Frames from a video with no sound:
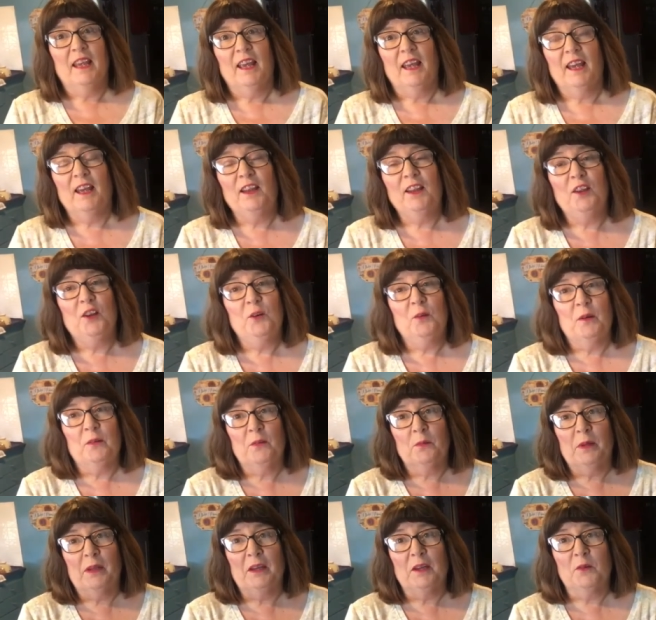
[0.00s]
Hello
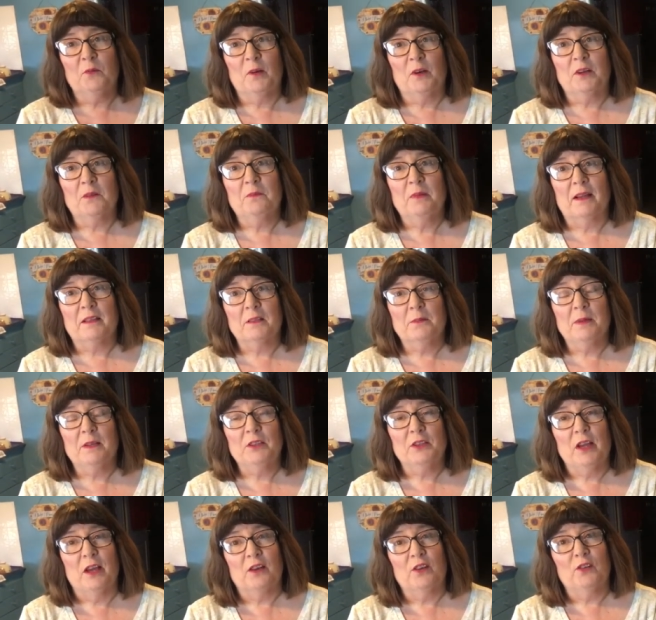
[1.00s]
everybody and welcome back to my
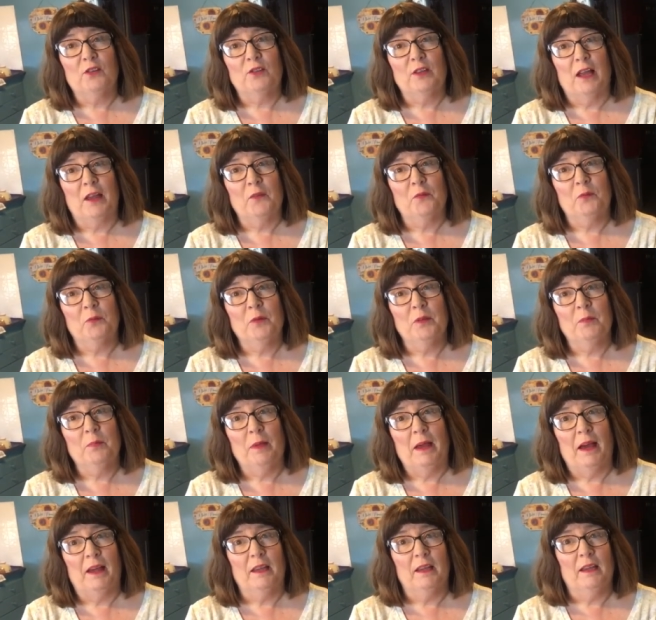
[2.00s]
channel, Life with
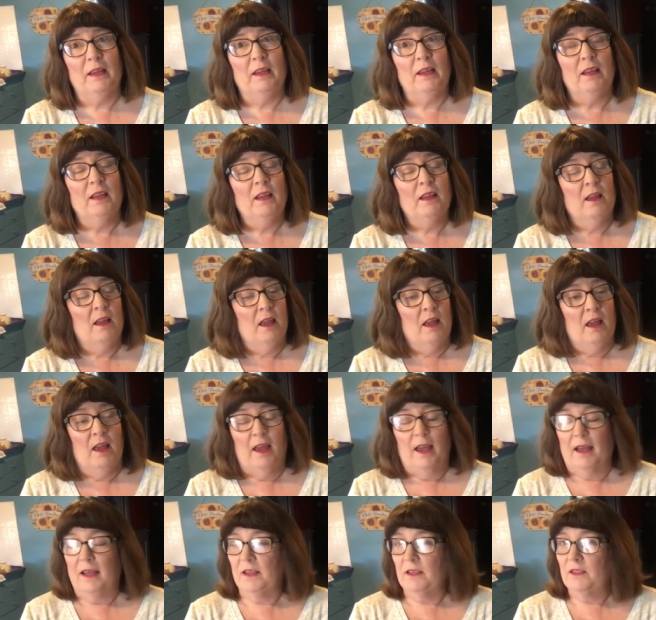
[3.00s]
Patti.
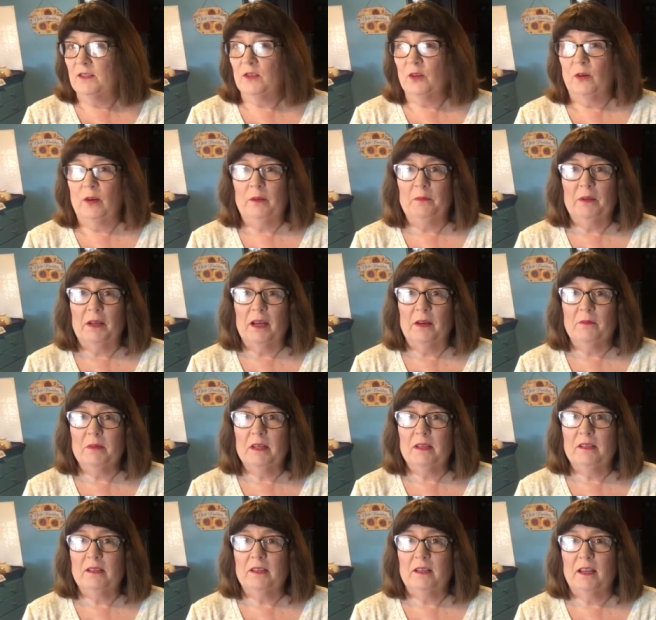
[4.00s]
And so I'm
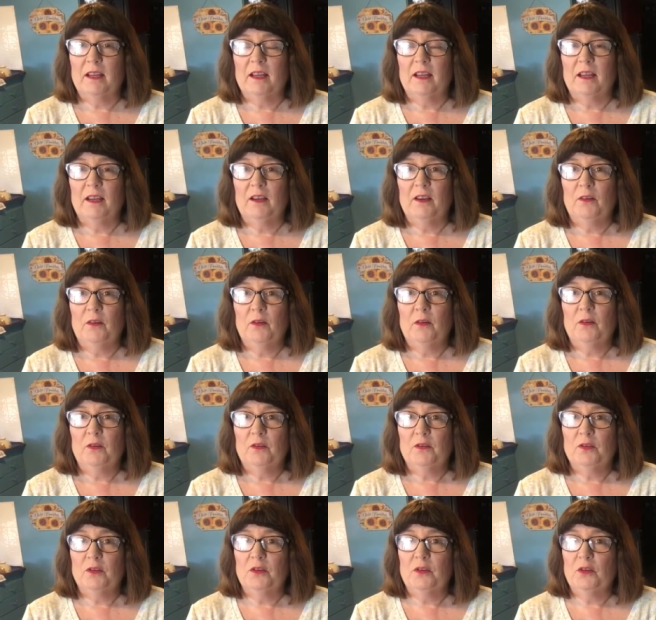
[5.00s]
coming today
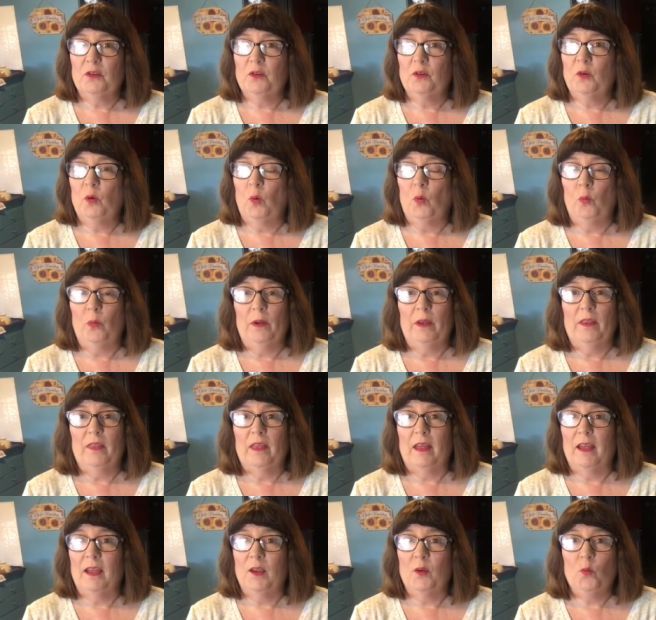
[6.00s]
to you with
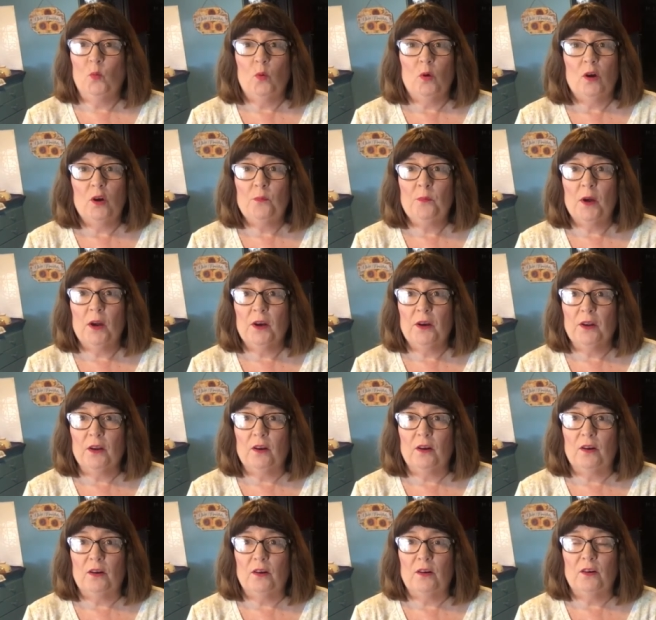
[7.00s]
a Walmart
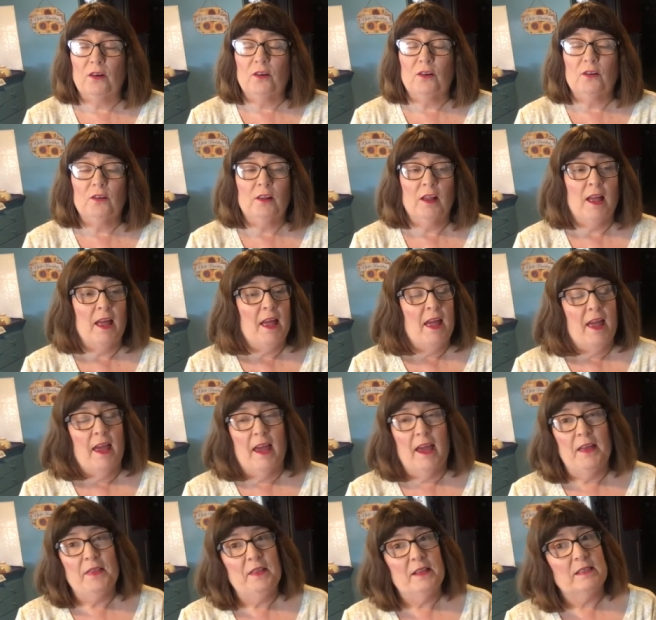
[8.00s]
haul.
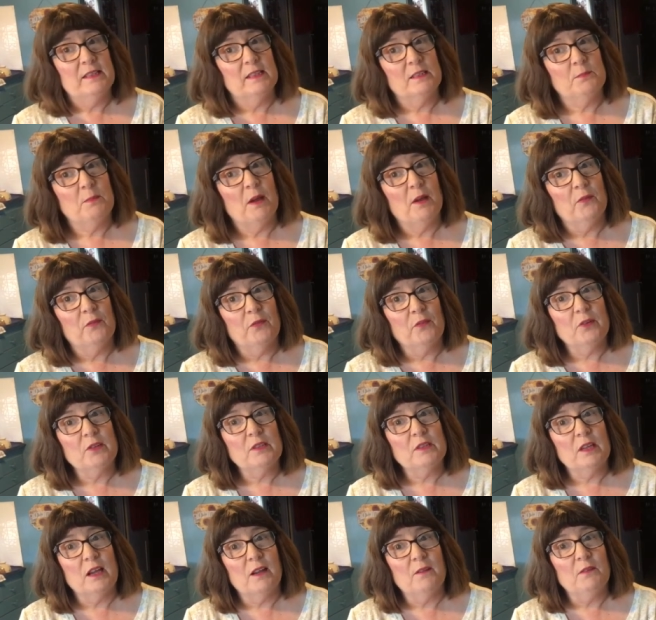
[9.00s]
And this is my
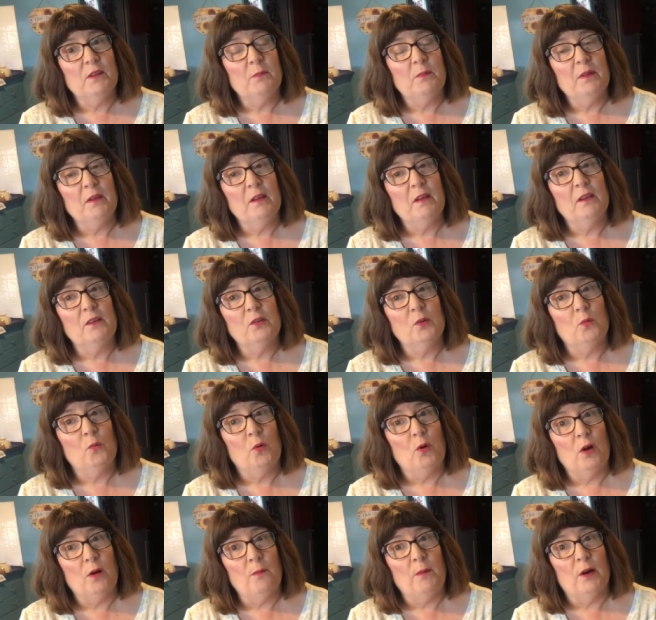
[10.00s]
first time to be to
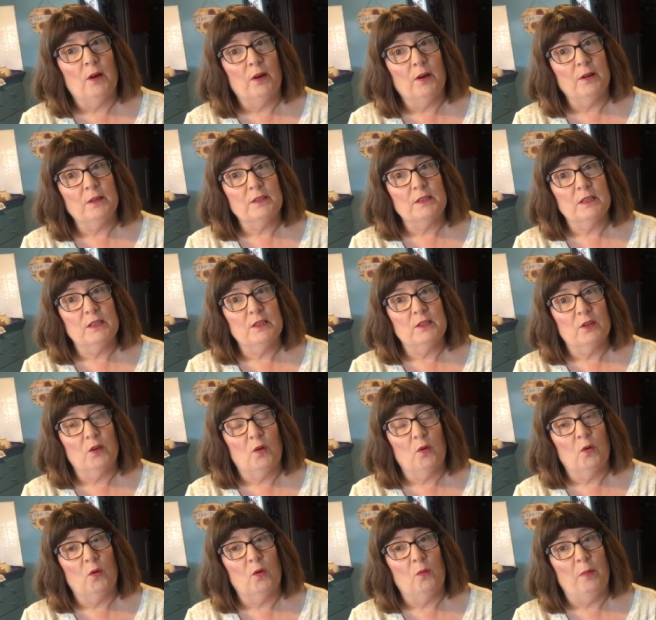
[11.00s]
Walmart since the
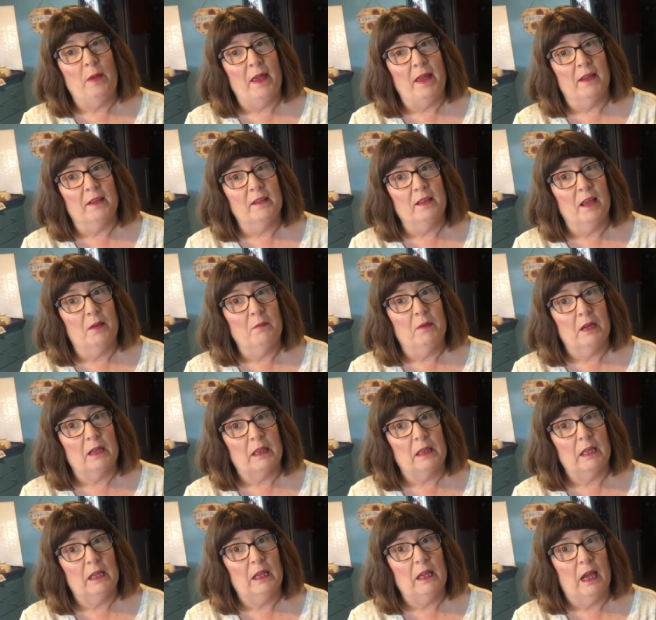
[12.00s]
whole pandemic
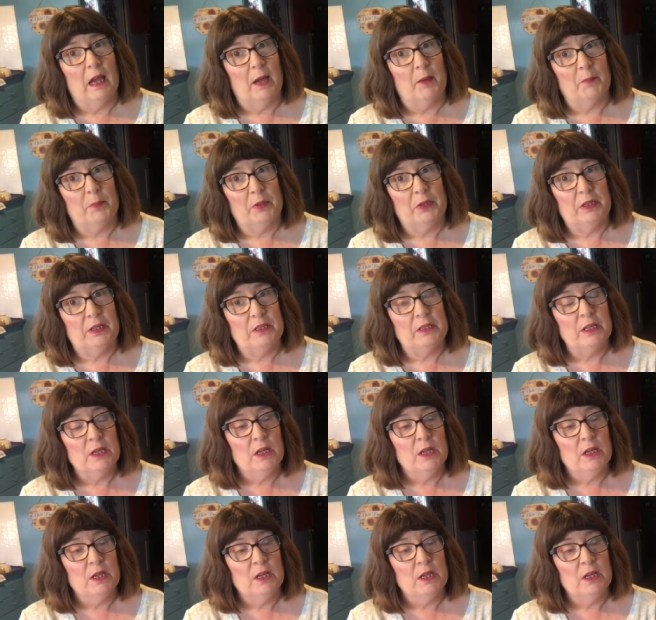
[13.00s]
thing happened.